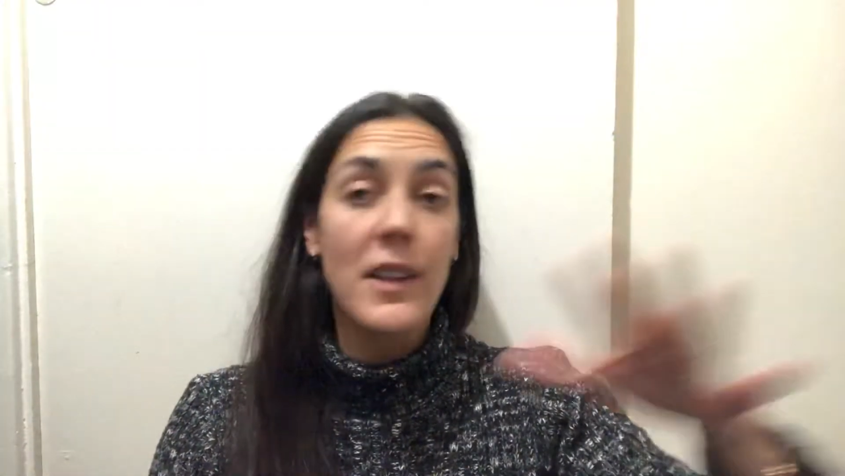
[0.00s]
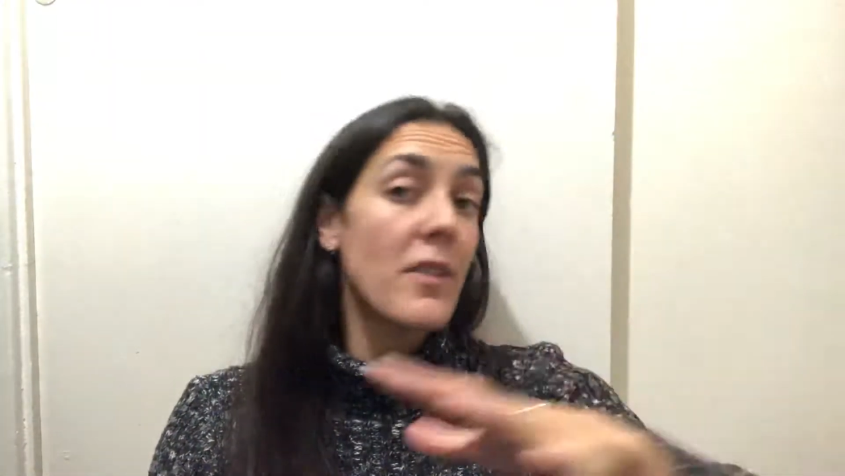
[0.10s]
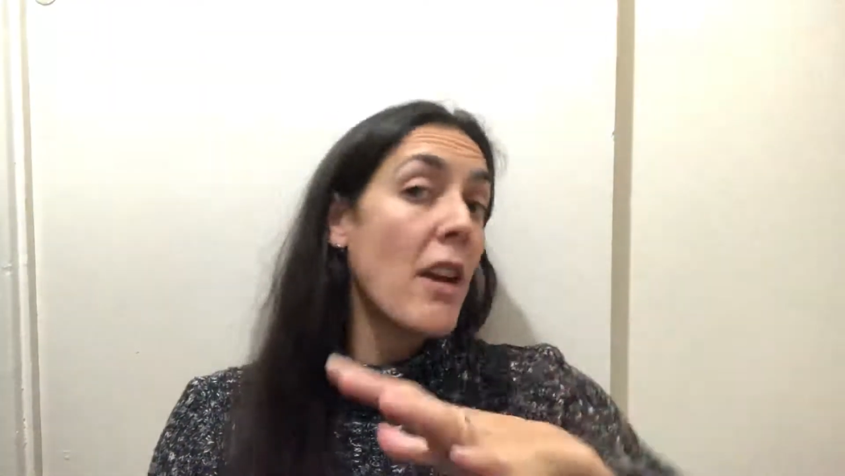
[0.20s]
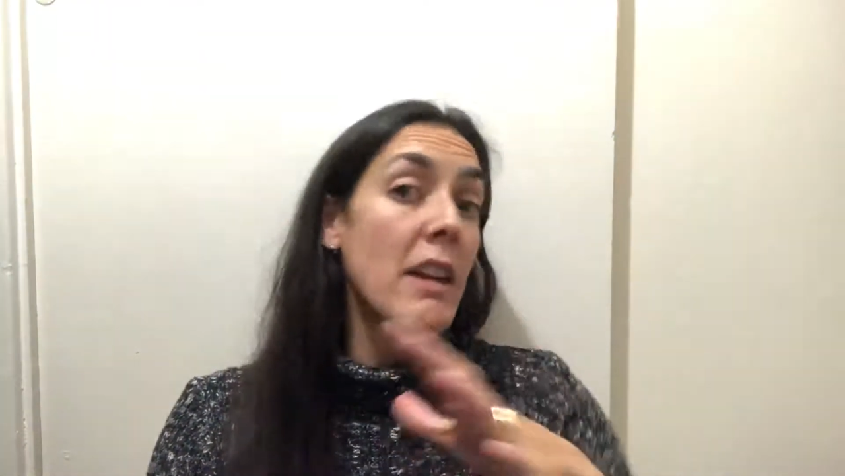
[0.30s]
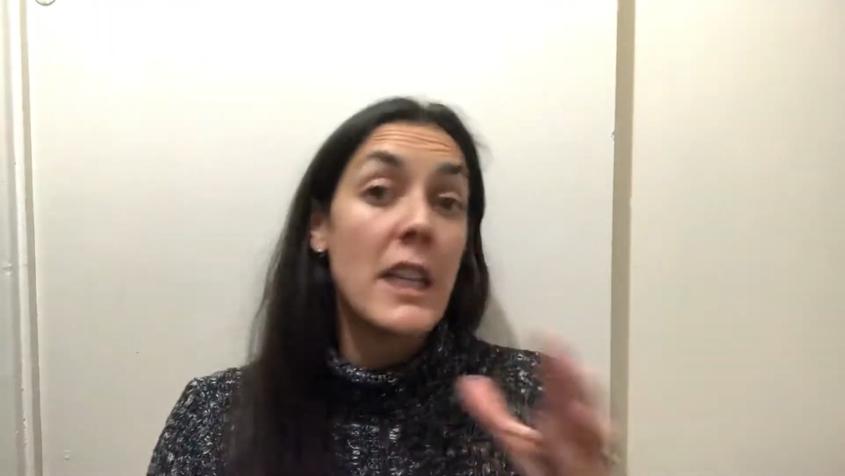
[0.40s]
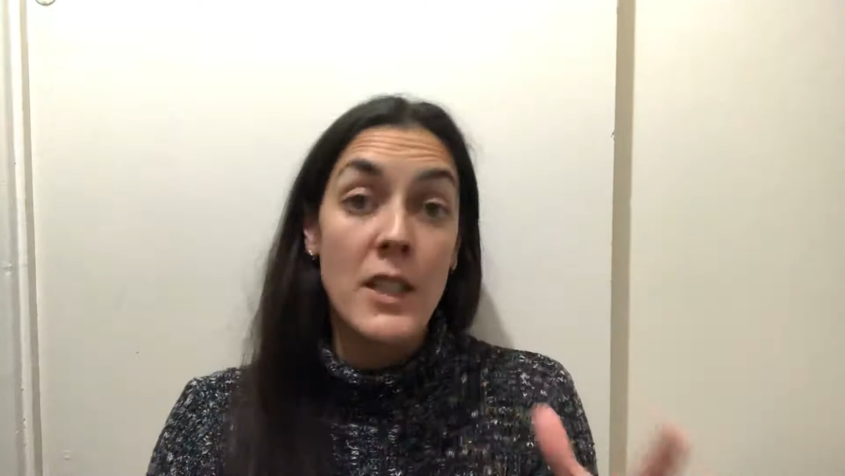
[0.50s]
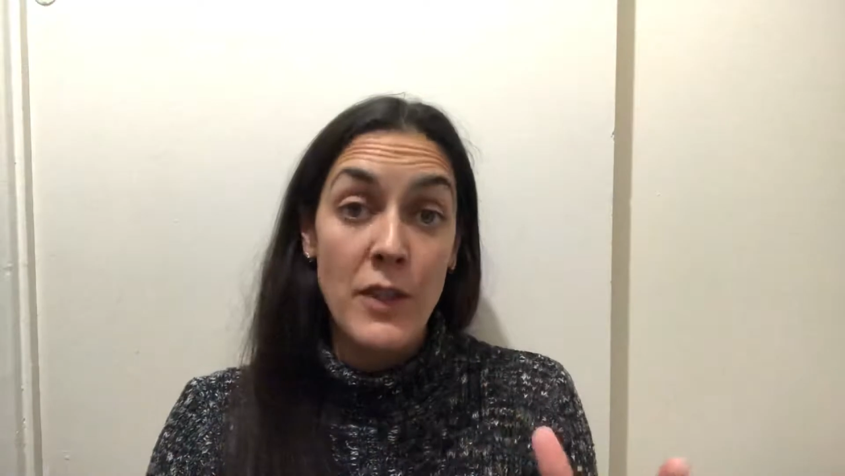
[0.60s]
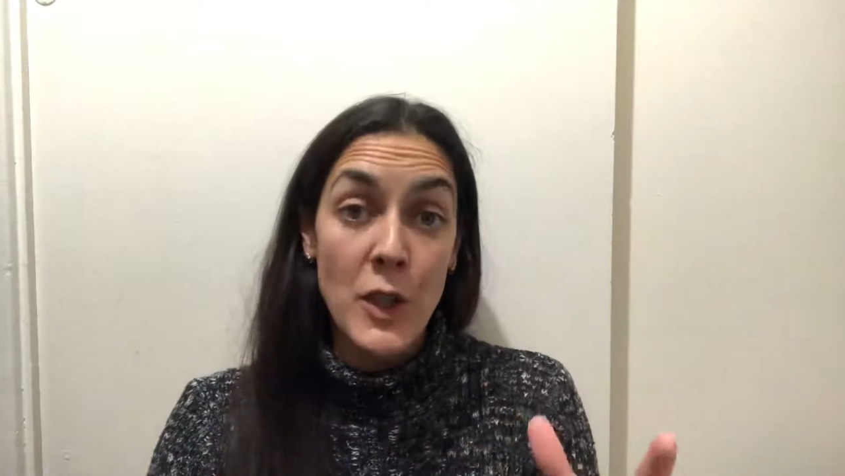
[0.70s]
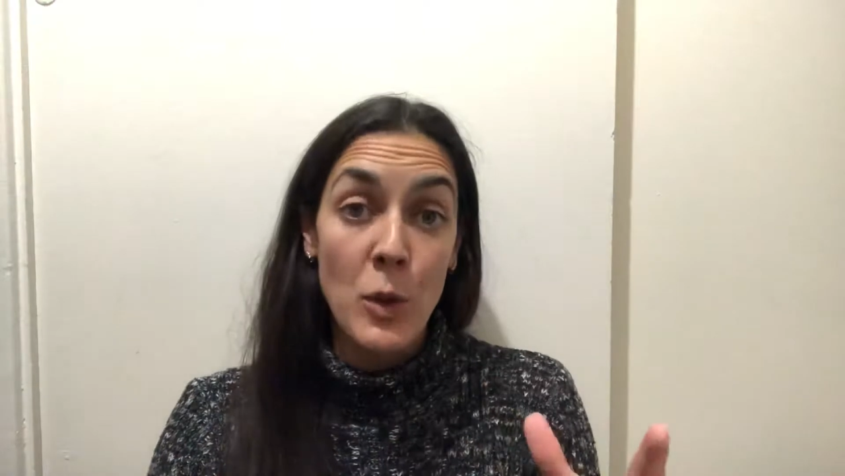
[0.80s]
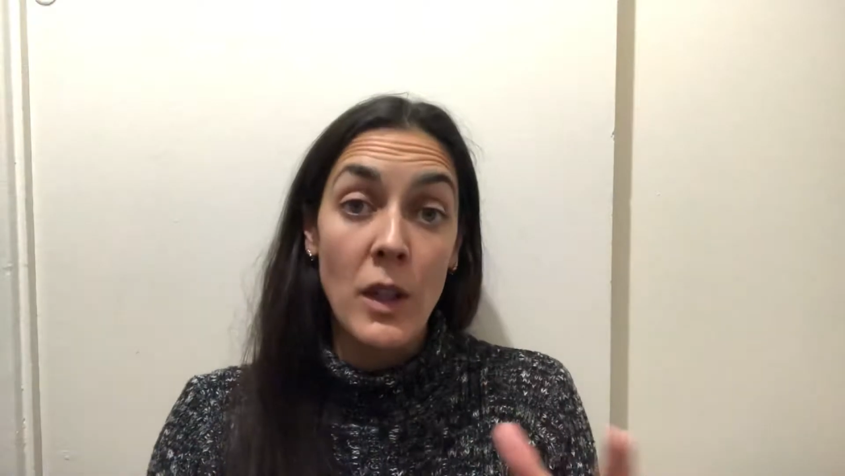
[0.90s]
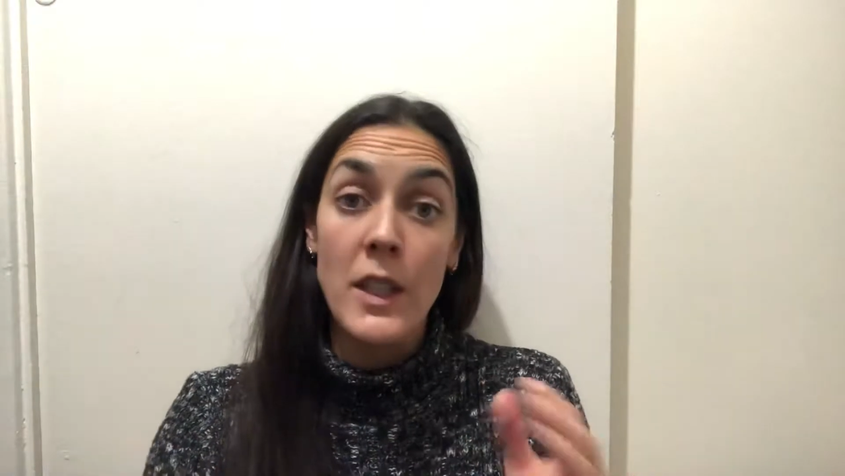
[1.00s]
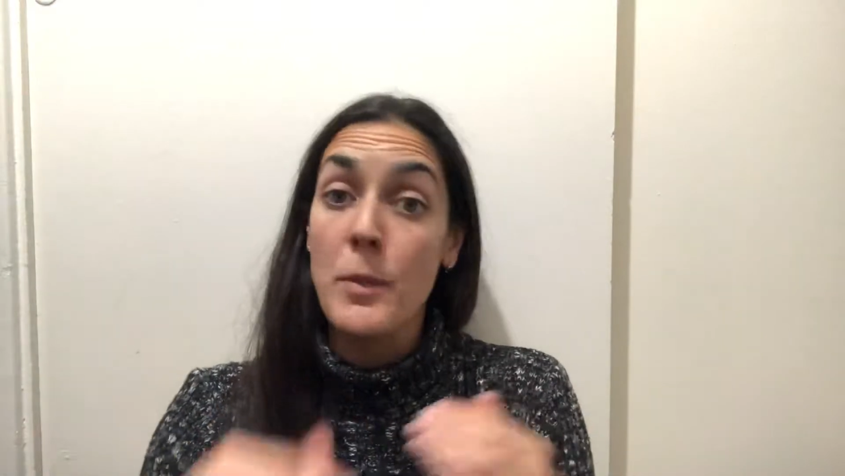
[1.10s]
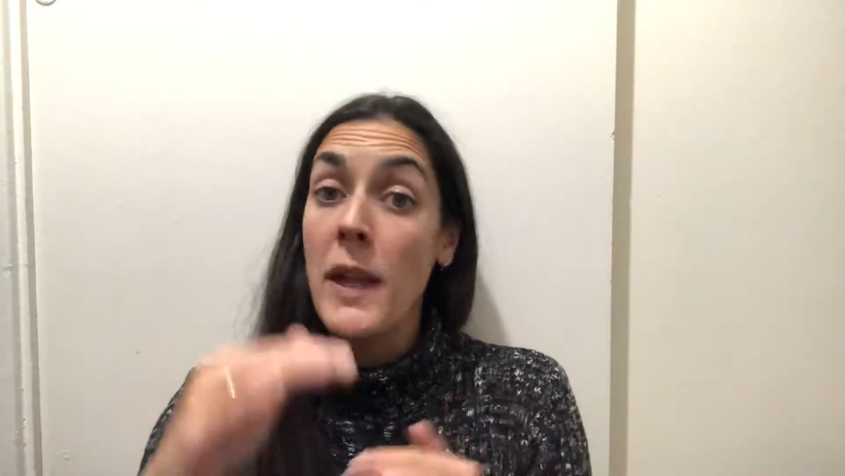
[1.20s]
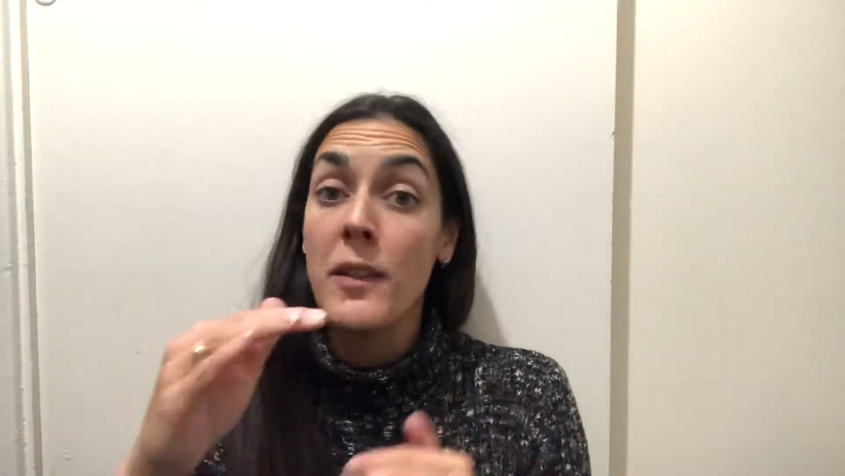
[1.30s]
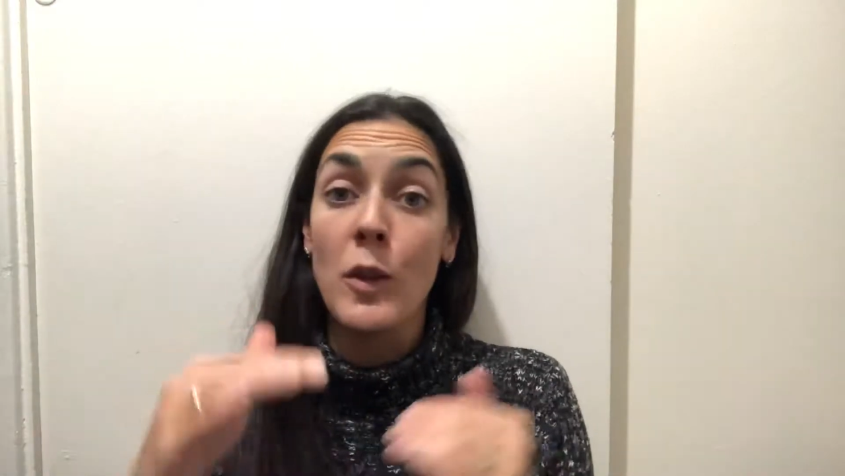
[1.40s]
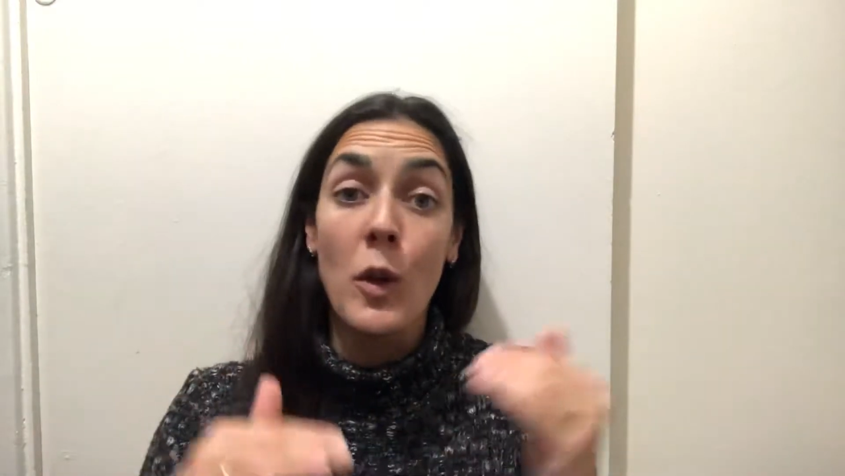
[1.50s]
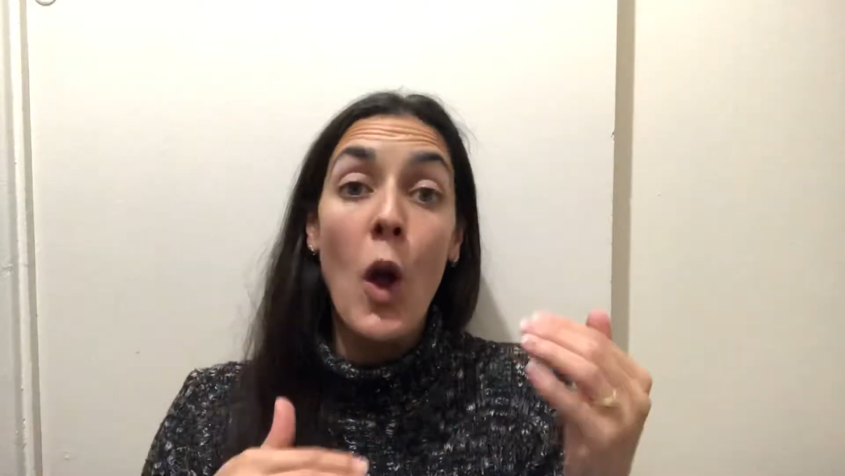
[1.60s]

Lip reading: is very individual and depends on